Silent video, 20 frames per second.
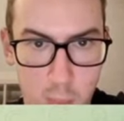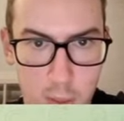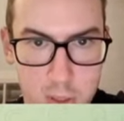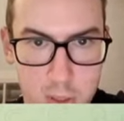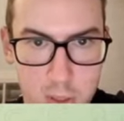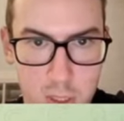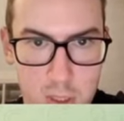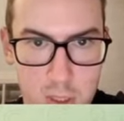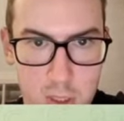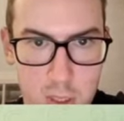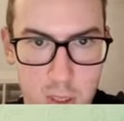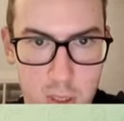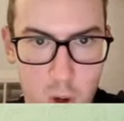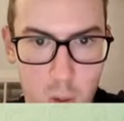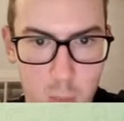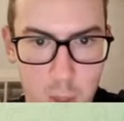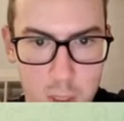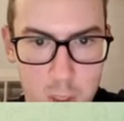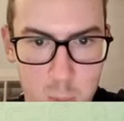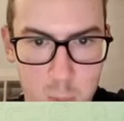but there is no
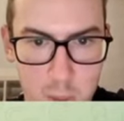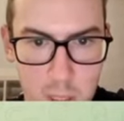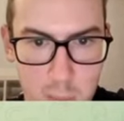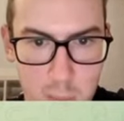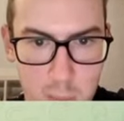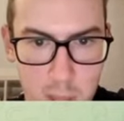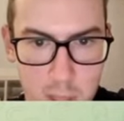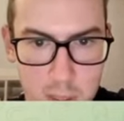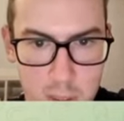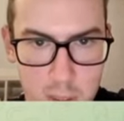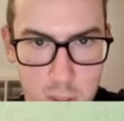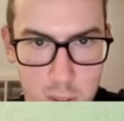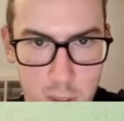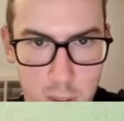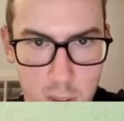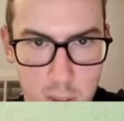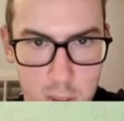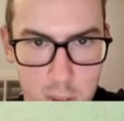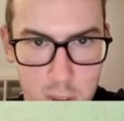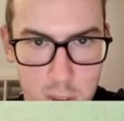much pinned
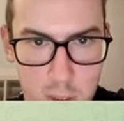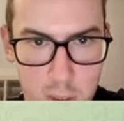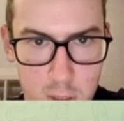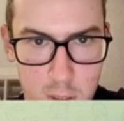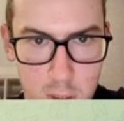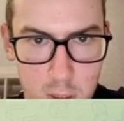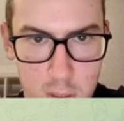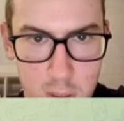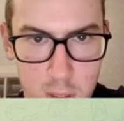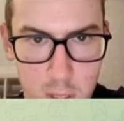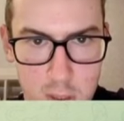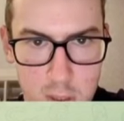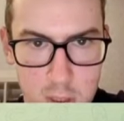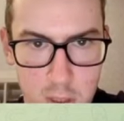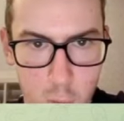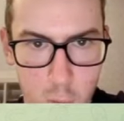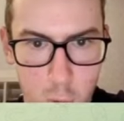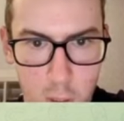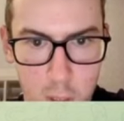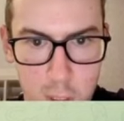messages, just
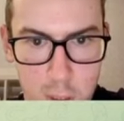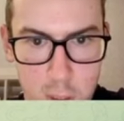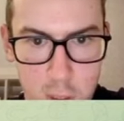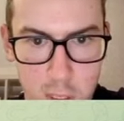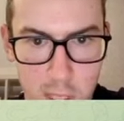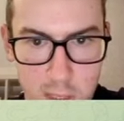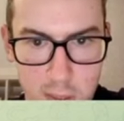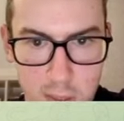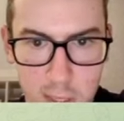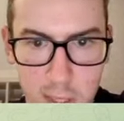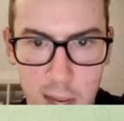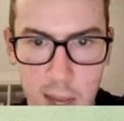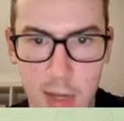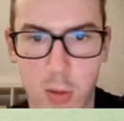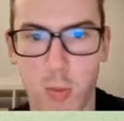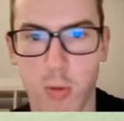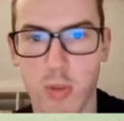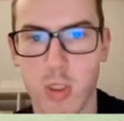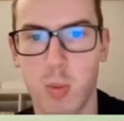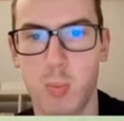the voice chat. And
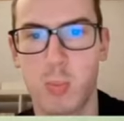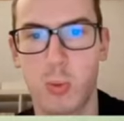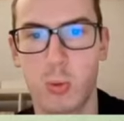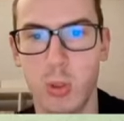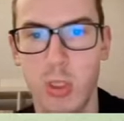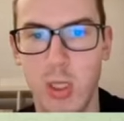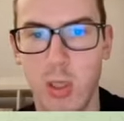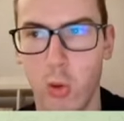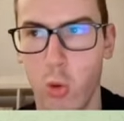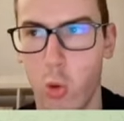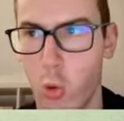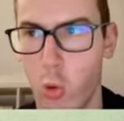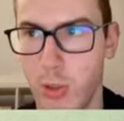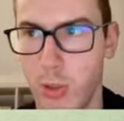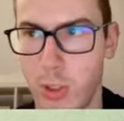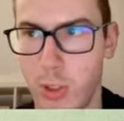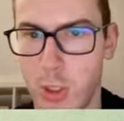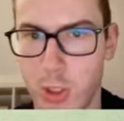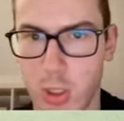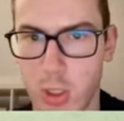it was a
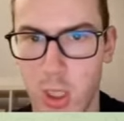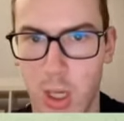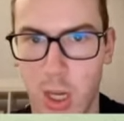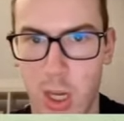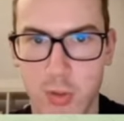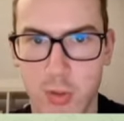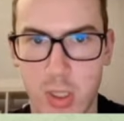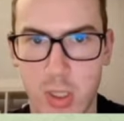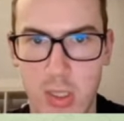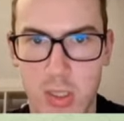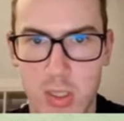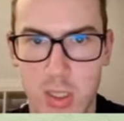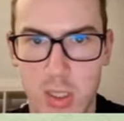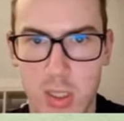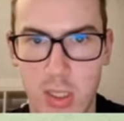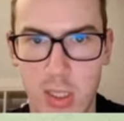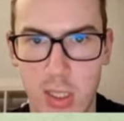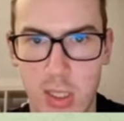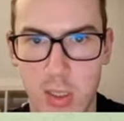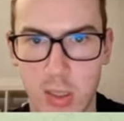pre-launch, as you can
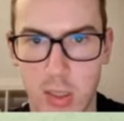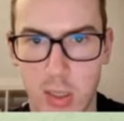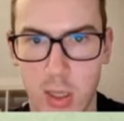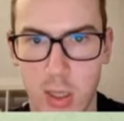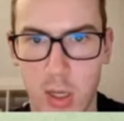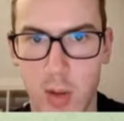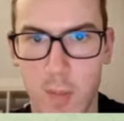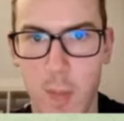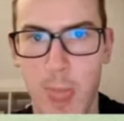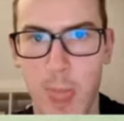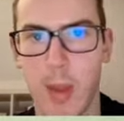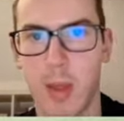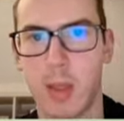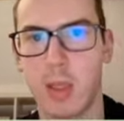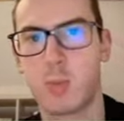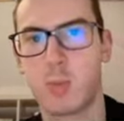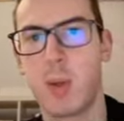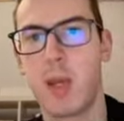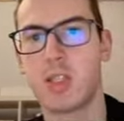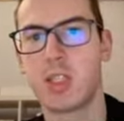see here.
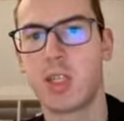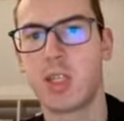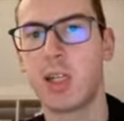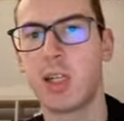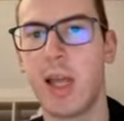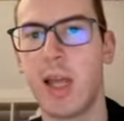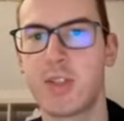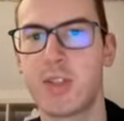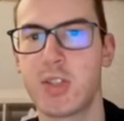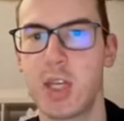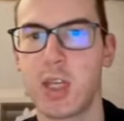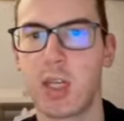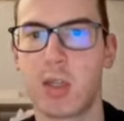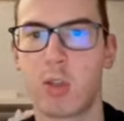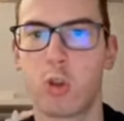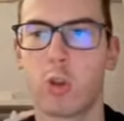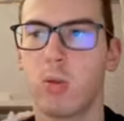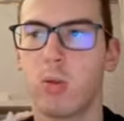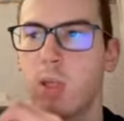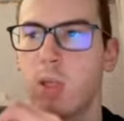It's basically that they,
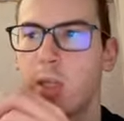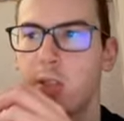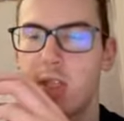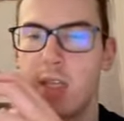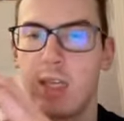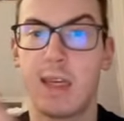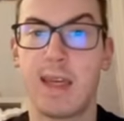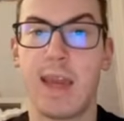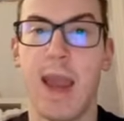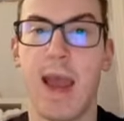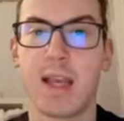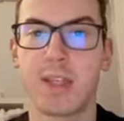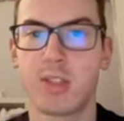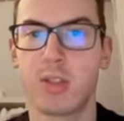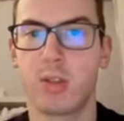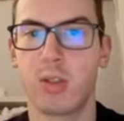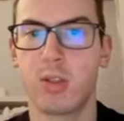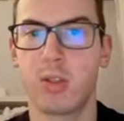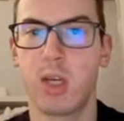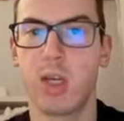uh, they
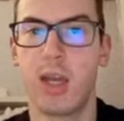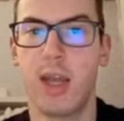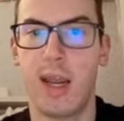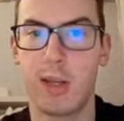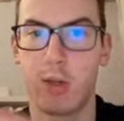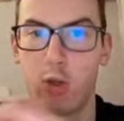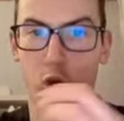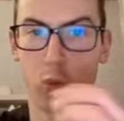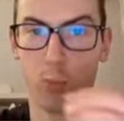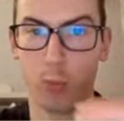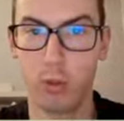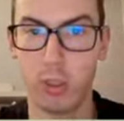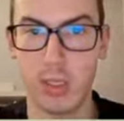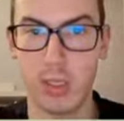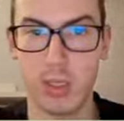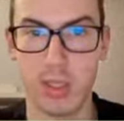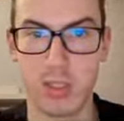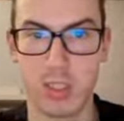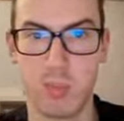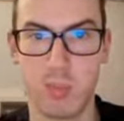gathered a
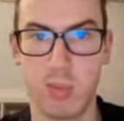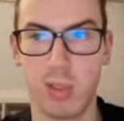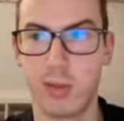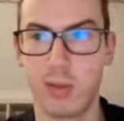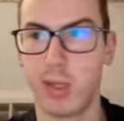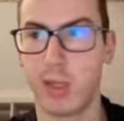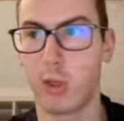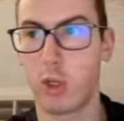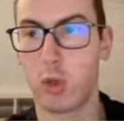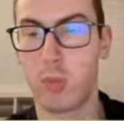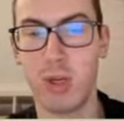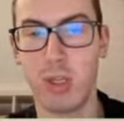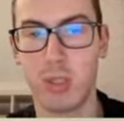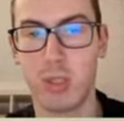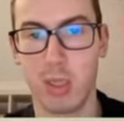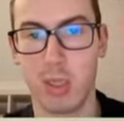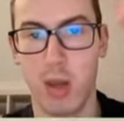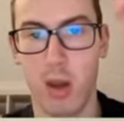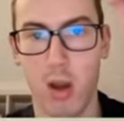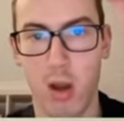community, they built a
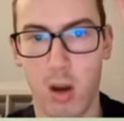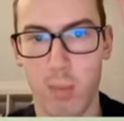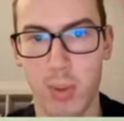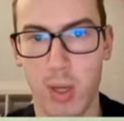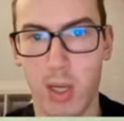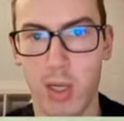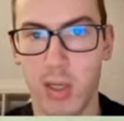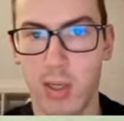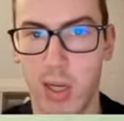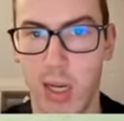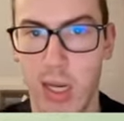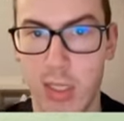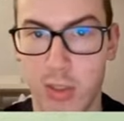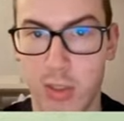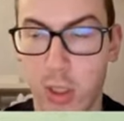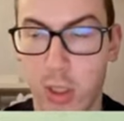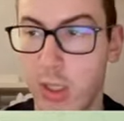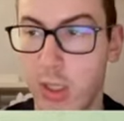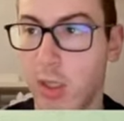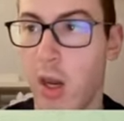community up
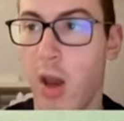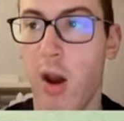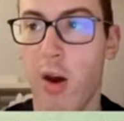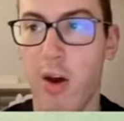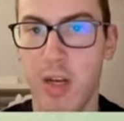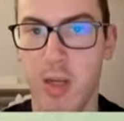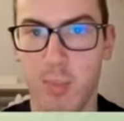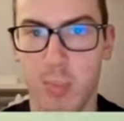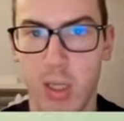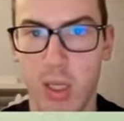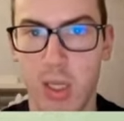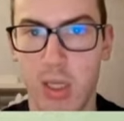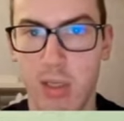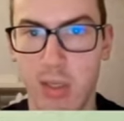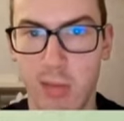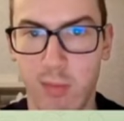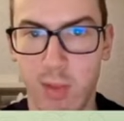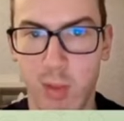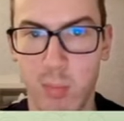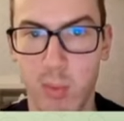and created hype
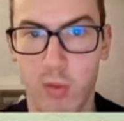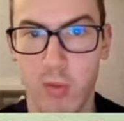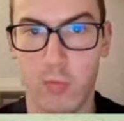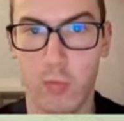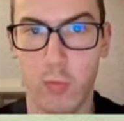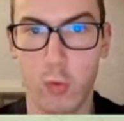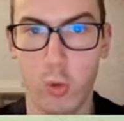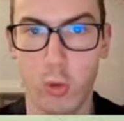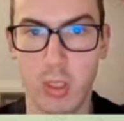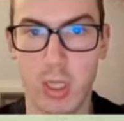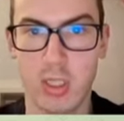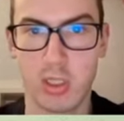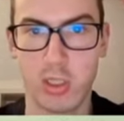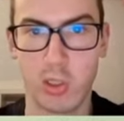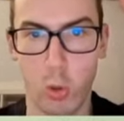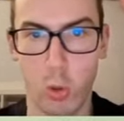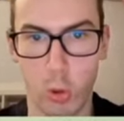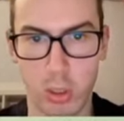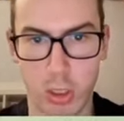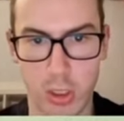even before
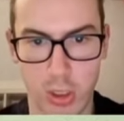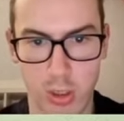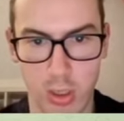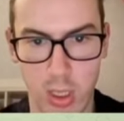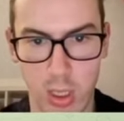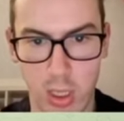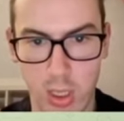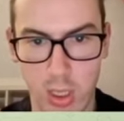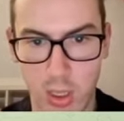this launched.